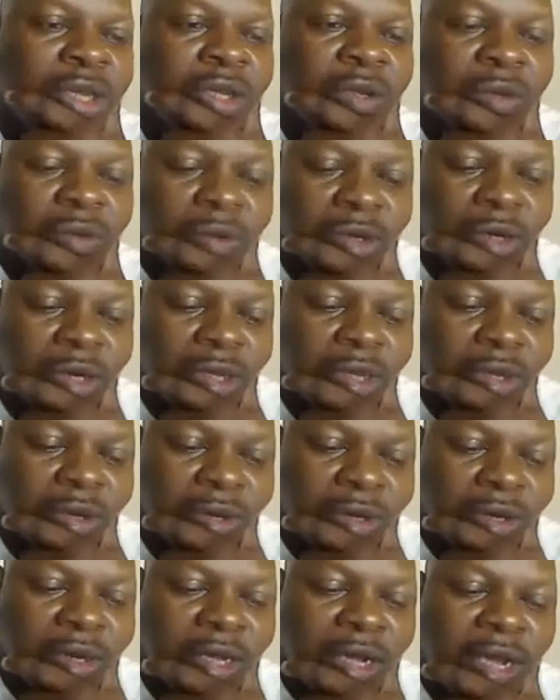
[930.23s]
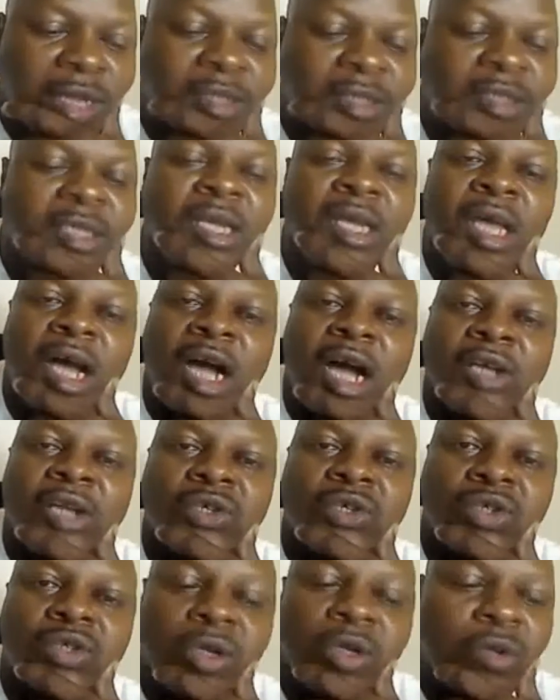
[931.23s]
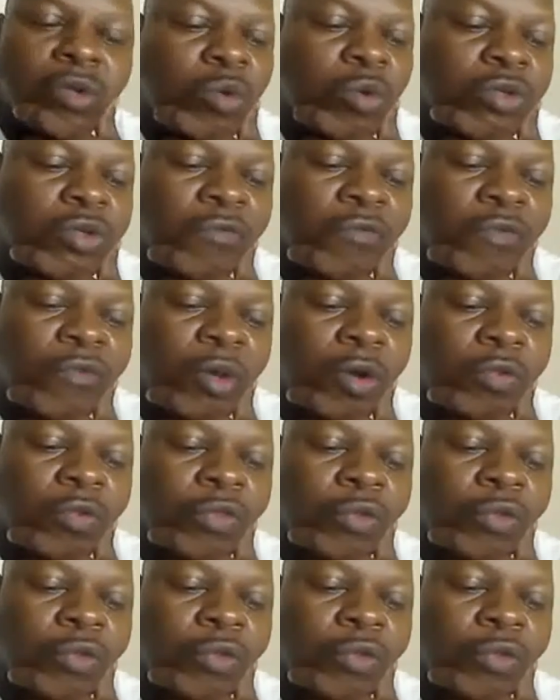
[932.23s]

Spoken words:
You'll click on that. Are you sure you want to follow